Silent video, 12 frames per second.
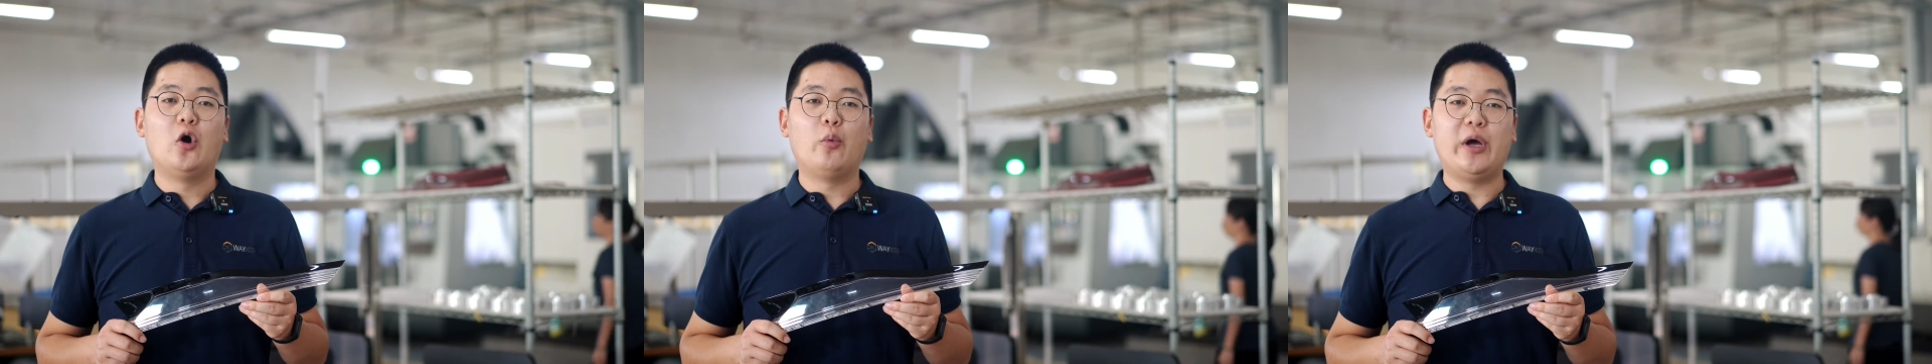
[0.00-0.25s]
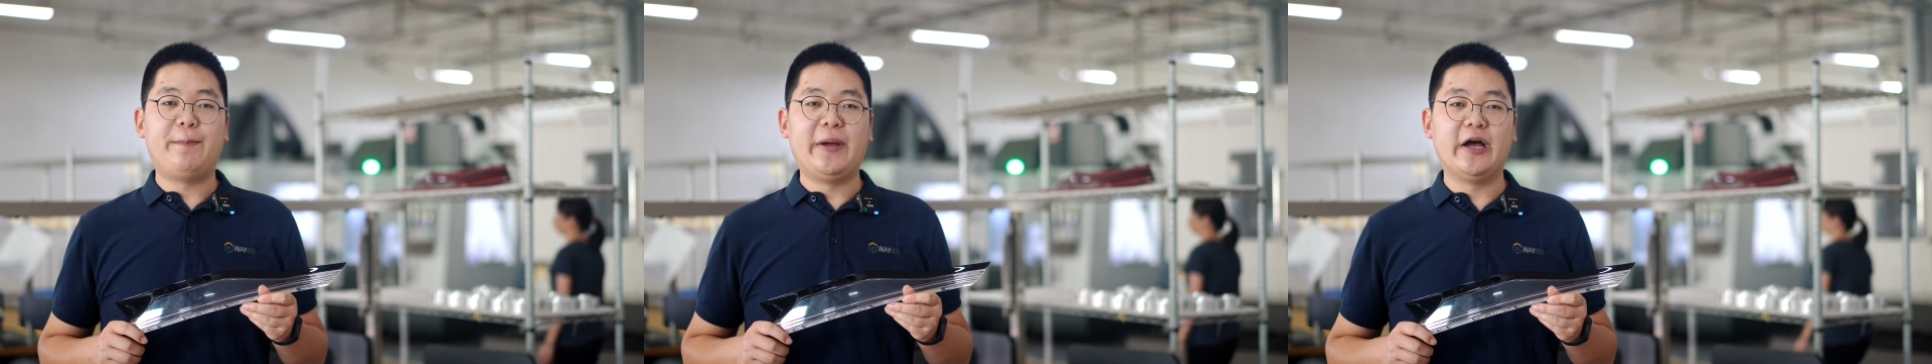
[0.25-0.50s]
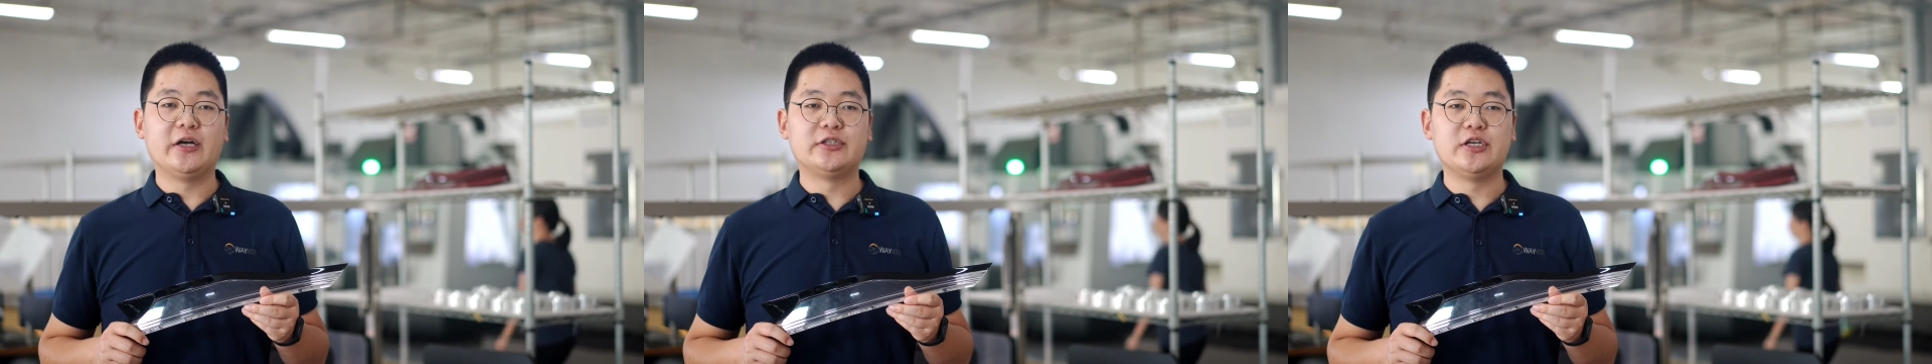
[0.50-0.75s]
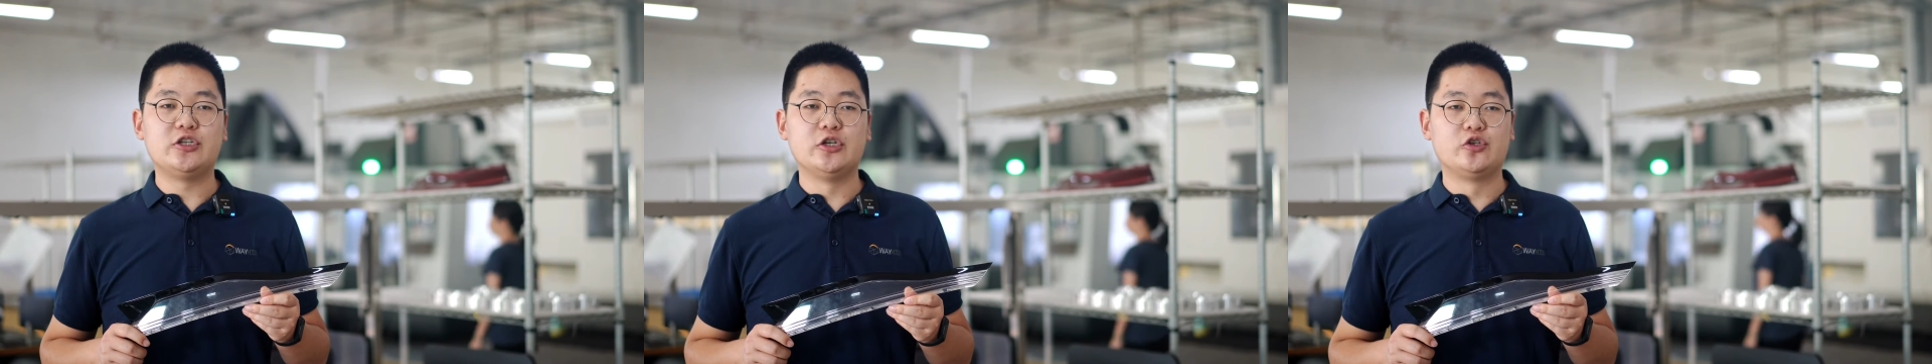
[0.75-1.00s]
We pay
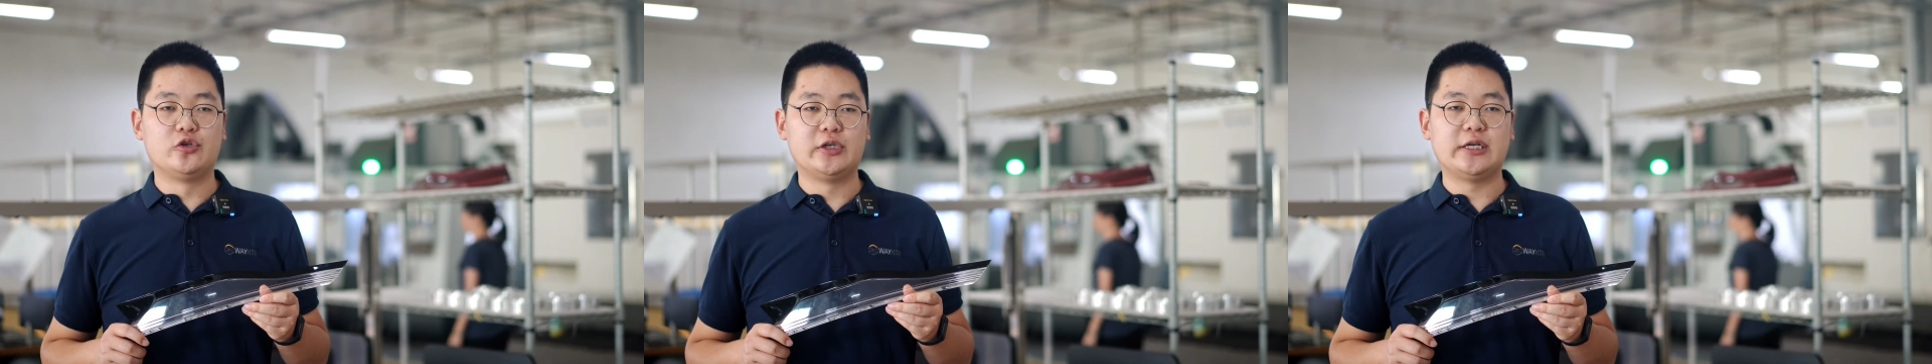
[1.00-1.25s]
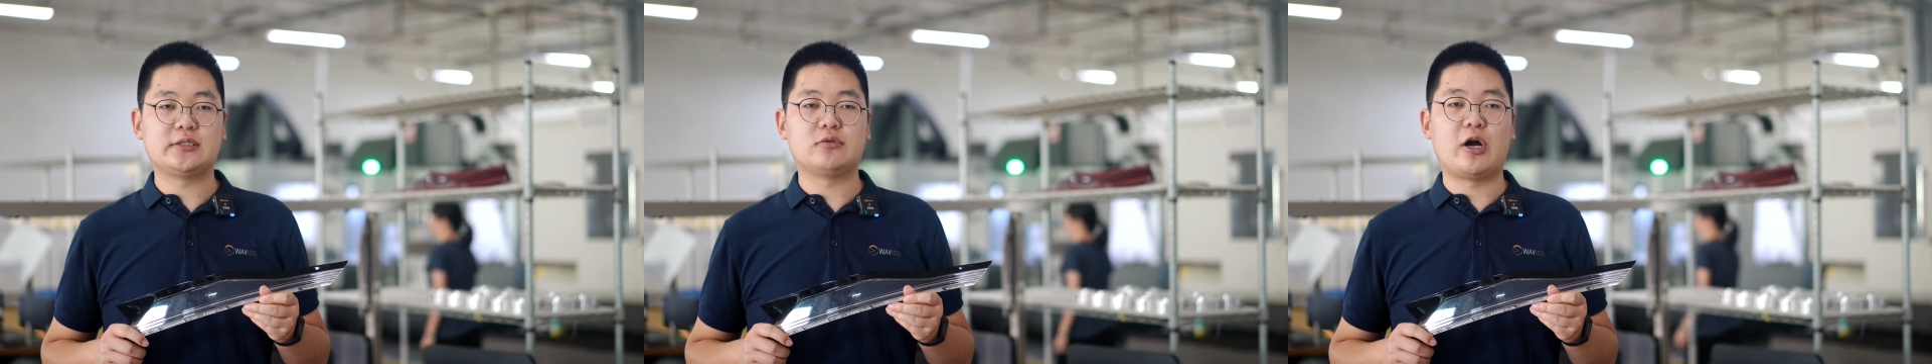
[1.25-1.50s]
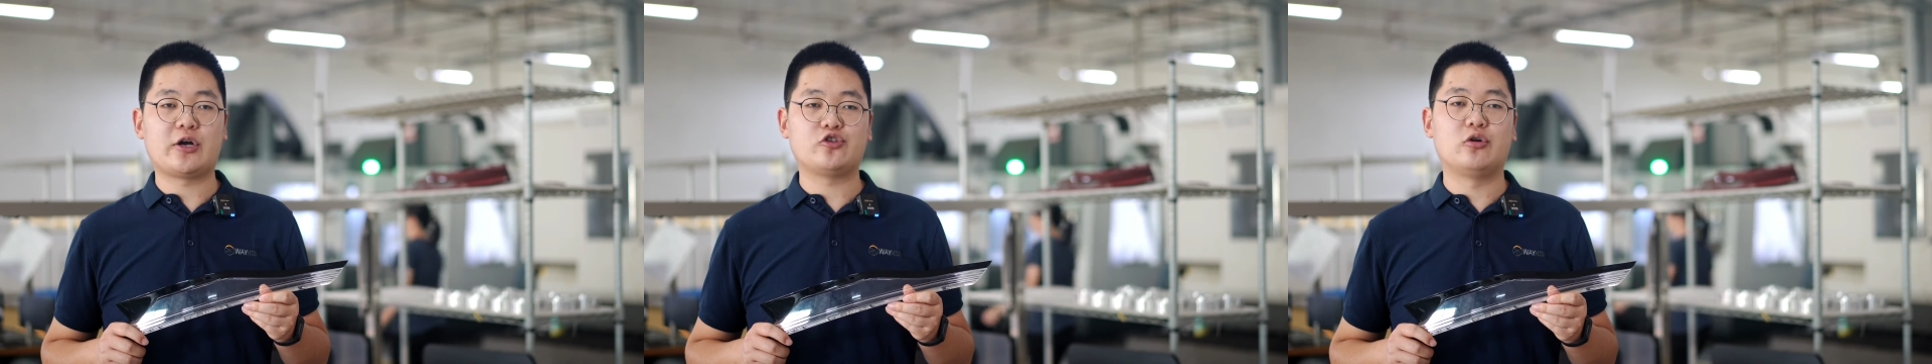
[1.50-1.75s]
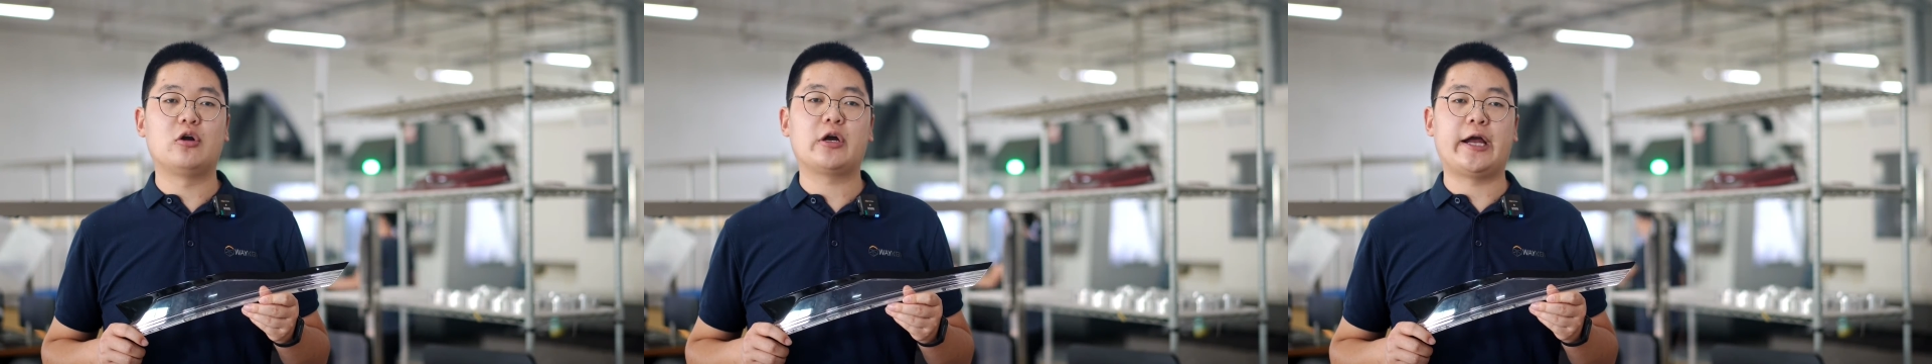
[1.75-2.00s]
attention to the
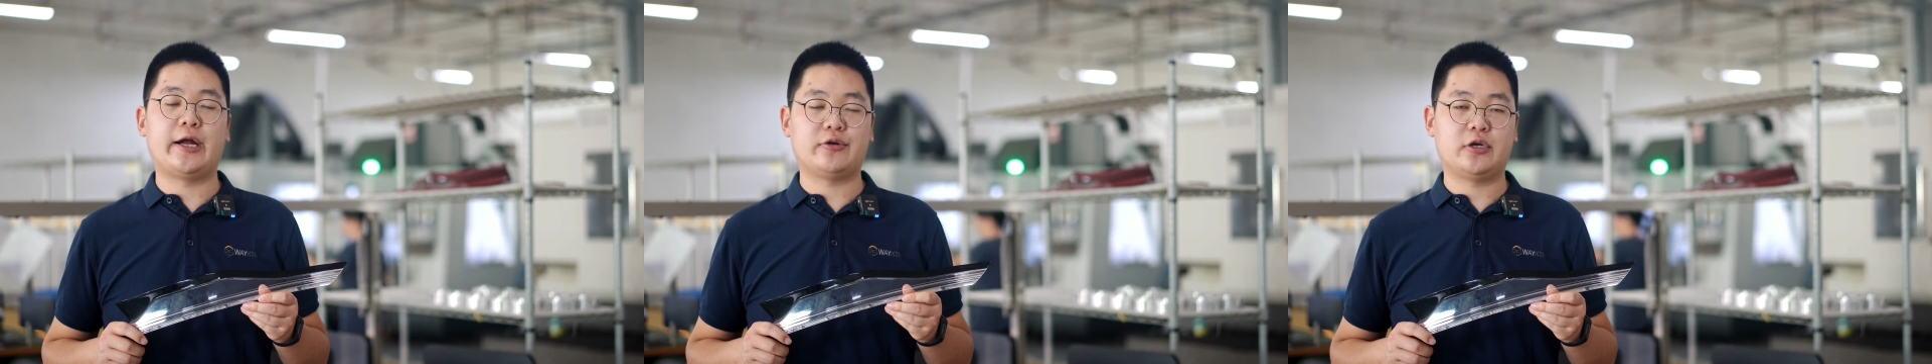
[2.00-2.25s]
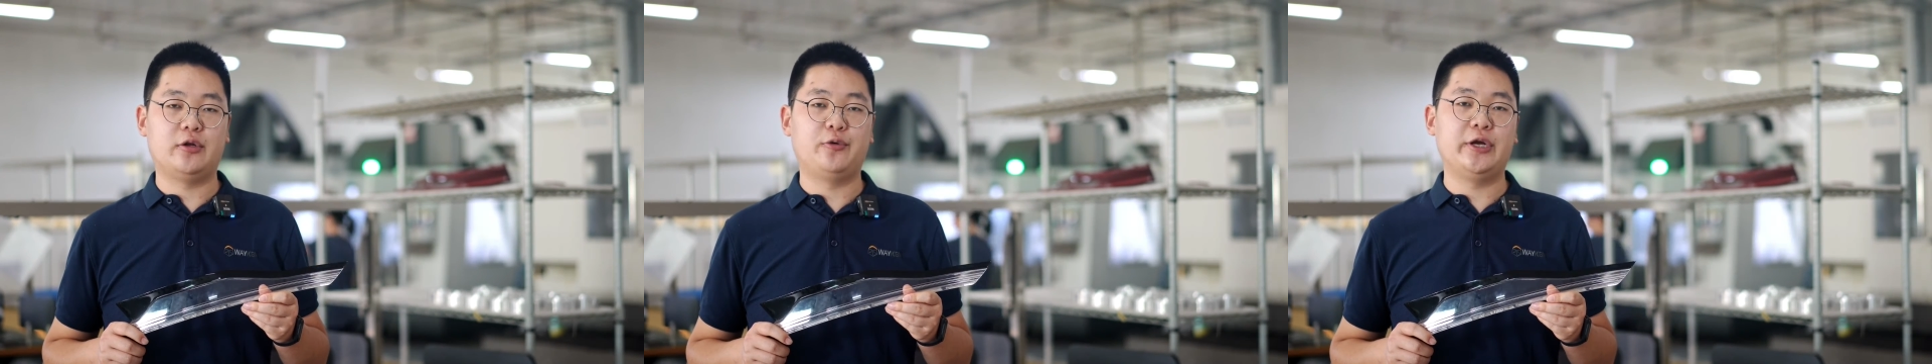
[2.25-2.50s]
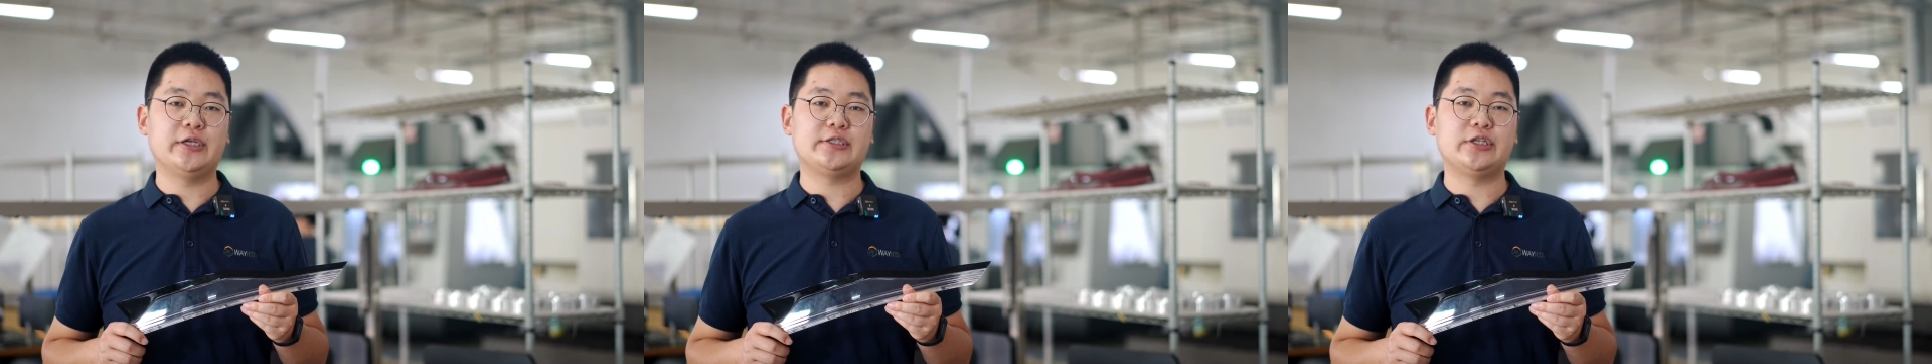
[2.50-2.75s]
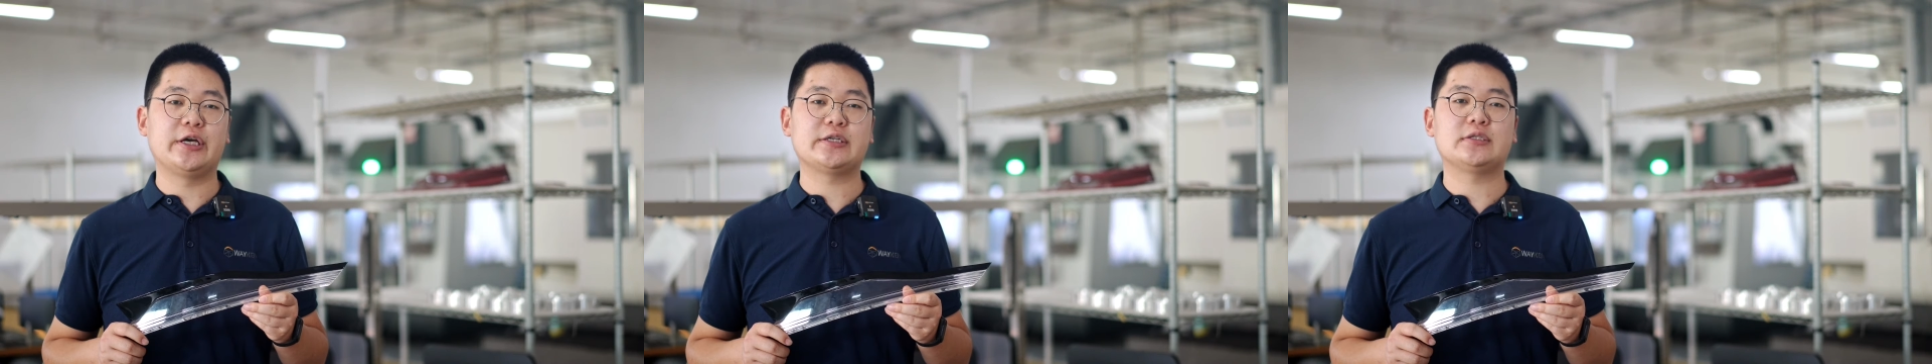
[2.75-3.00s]
structural
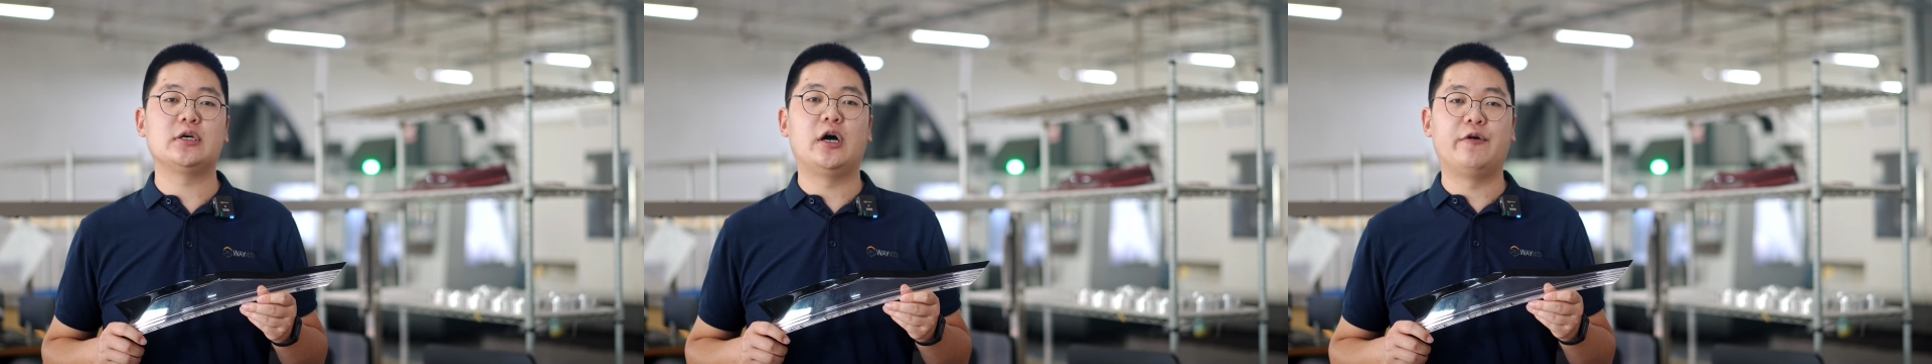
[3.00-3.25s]
characteristics